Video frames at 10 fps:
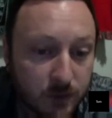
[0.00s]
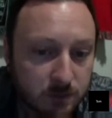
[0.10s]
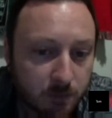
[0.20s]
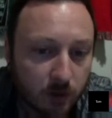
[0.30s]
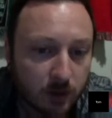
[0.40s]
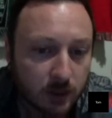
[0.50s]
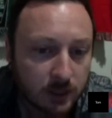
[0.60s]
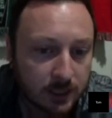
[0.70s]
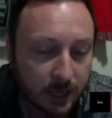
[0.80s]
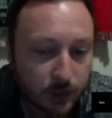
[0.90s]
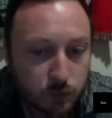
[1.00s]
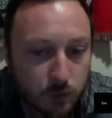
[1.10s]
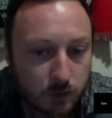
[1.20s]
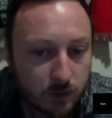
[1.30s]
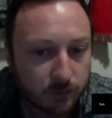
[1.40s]
But I just wonder
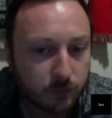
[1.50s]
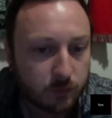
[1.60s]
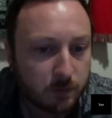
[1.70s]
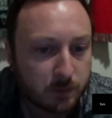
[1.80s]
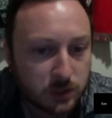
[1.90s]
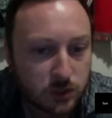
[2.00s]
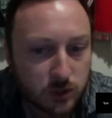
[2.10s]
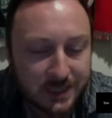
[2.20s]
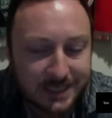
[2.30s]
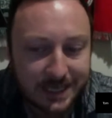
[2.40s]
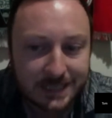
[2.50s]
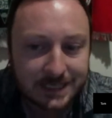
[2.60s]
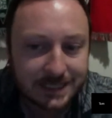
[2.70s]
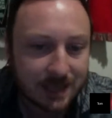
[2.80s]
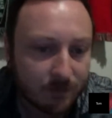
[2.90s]
if with Pachuca, is it
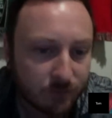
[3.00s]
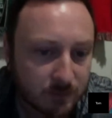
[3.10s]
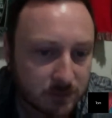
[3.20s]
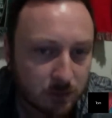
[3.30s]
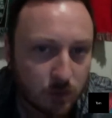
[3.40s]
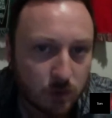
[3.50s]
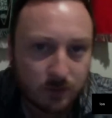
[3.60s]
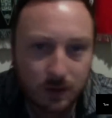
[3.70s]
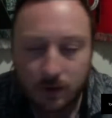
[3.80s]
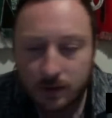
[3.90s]
time for him to move on?